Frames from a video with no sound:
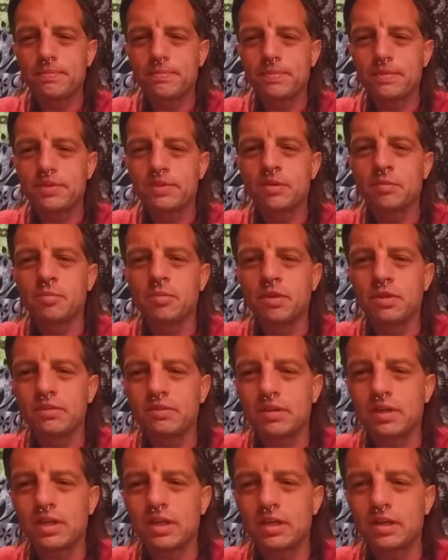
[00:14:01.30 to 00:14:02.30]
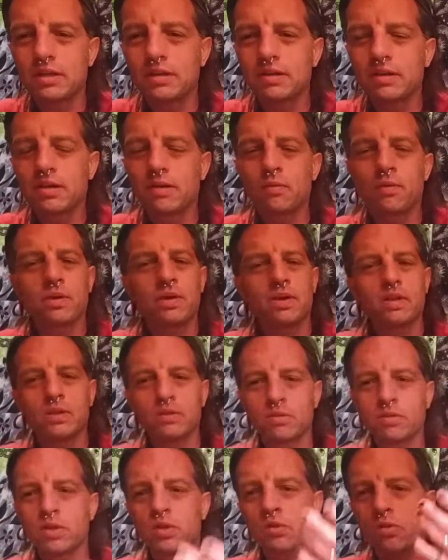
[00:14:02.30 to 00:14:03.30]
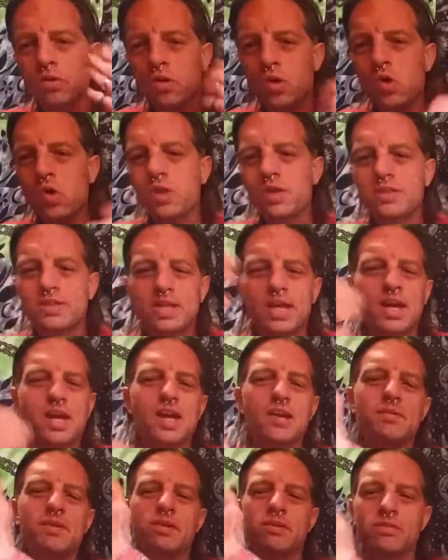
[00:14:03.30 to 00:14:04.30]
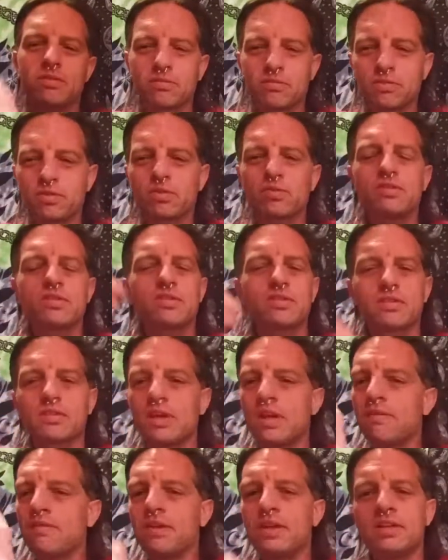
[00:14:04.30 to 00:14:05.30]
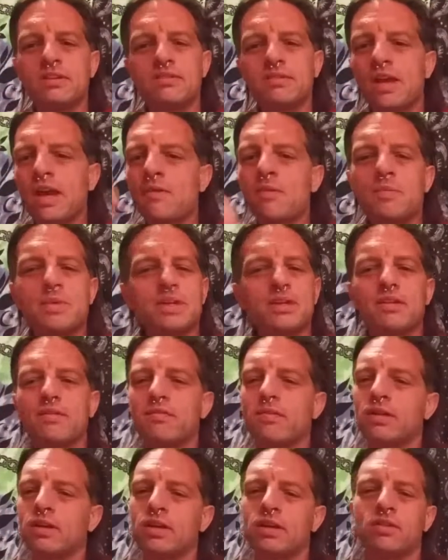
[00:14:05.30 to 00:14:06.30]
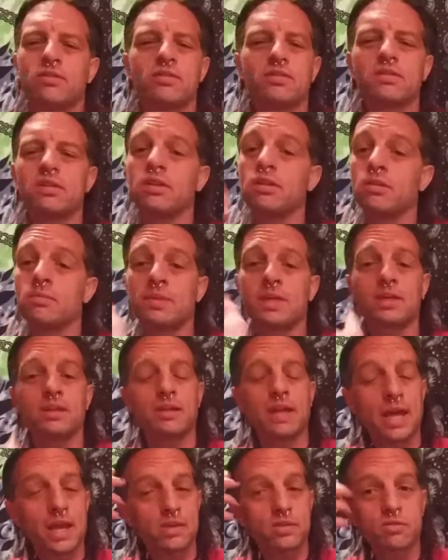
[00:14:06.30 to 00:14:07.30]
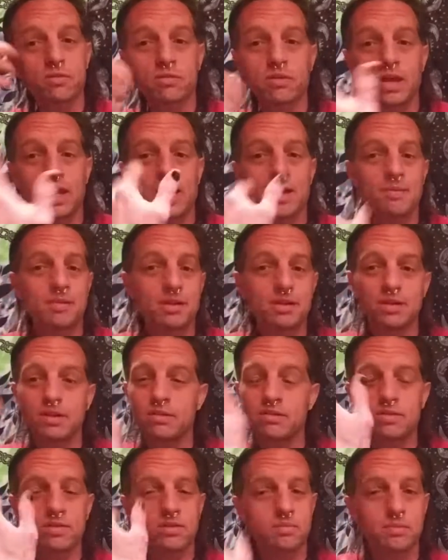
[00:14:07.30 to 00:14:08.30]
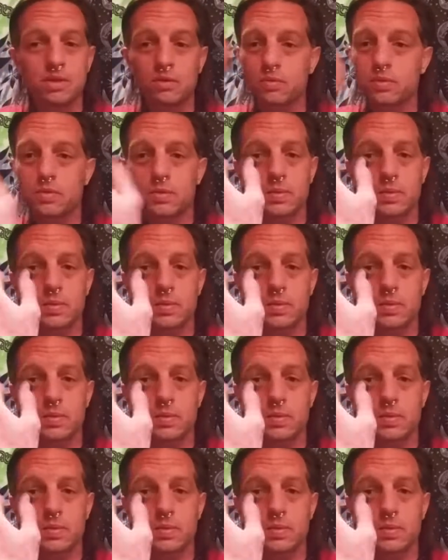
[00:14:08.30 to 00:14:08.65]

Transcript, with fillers: simply say, when you'll you'll know the time, you know, you'll, you'll just every each time will be different, and you just it'll be natural habit. It'll just be